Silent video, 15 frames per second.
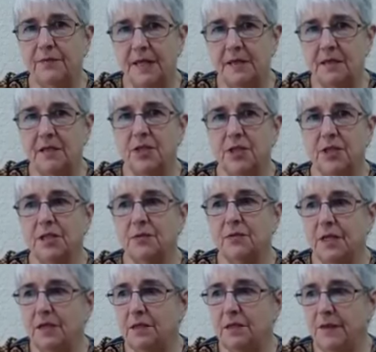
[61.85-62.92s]
passages, we
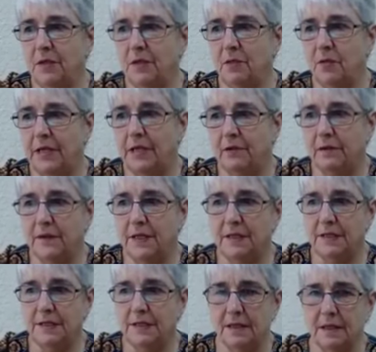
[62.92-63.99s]
need to be aware of
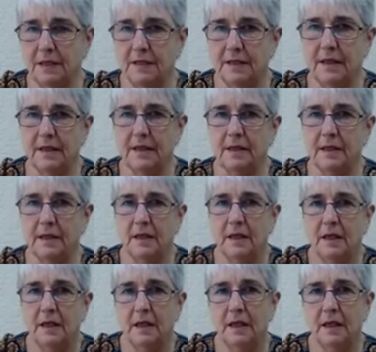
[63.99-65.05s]
these things that
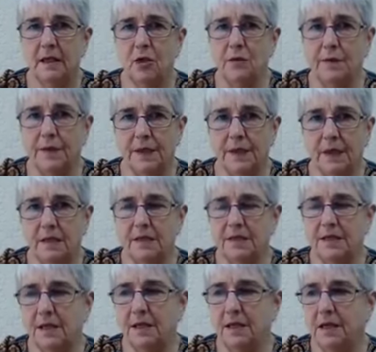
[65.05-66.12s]
help in
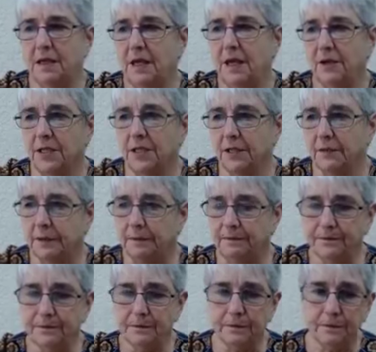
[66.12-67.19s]
understanding a narrative.
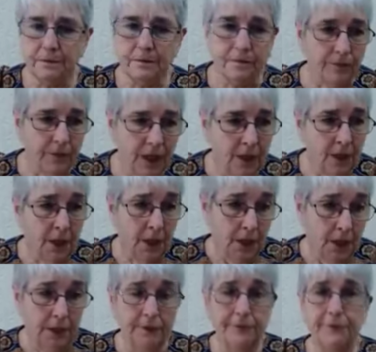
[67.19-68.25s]

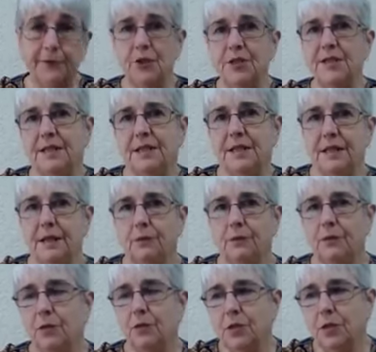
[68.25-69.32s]
The first thing that
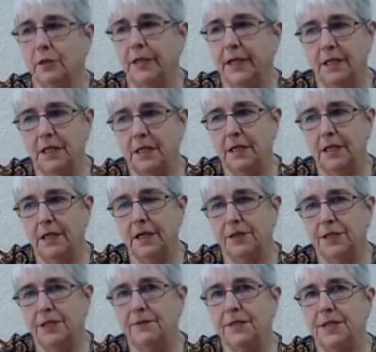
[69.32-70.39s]
we want to look at in a
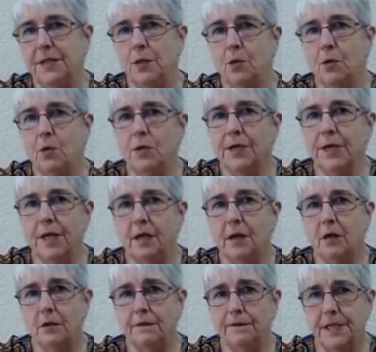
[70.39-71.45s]
narrative is the order
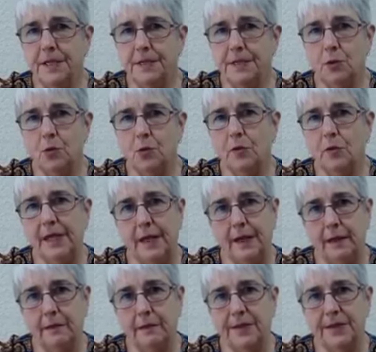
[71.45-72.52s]
of the story
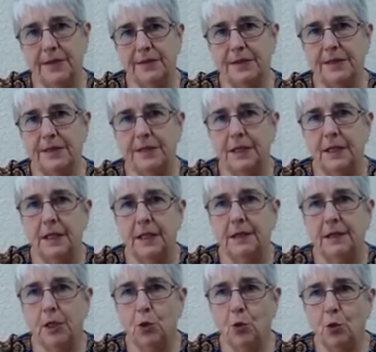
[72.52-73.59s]
elements,
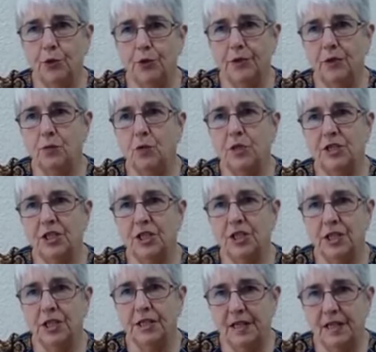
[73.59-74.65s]
the order in
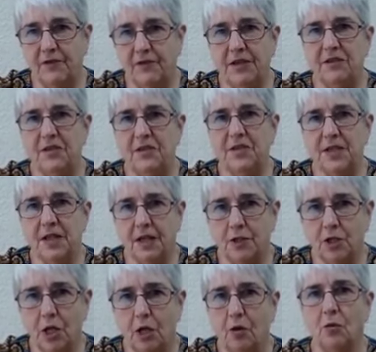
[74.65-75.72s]
which the events are
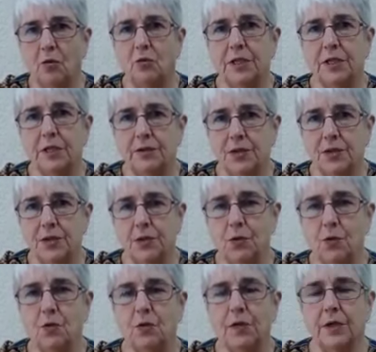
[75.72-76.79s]
told in the
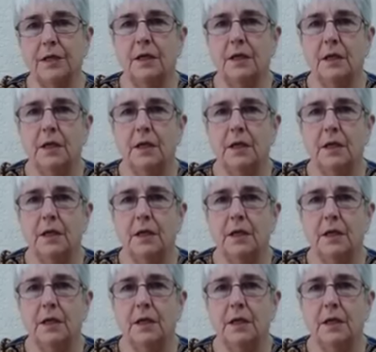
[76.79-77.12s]
story.